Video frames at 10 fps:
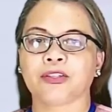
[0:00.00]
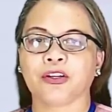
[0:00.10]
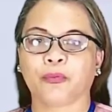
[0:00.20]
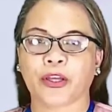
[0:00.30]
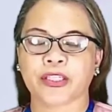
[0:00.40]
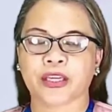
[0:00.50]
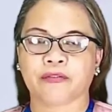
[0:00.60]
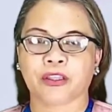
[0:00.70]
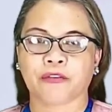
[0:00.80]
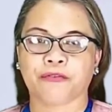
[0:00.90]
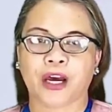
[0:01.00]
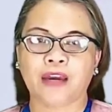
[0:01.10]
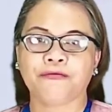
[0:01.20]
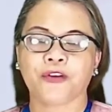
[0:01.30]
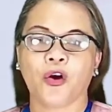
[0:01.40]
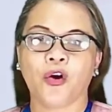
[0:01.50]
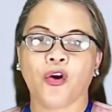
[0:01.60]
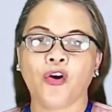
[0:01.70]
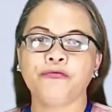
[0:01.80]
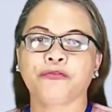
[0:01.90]
0.75
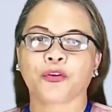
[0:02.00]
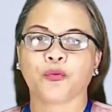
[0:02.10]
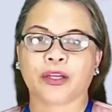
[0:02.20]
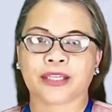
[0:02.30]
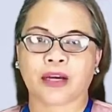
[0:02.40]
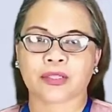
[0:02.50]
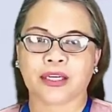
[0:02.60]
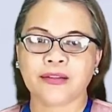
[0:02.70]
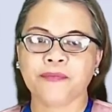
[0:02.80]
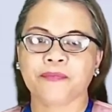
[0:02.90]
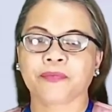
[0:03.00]
over 1,000,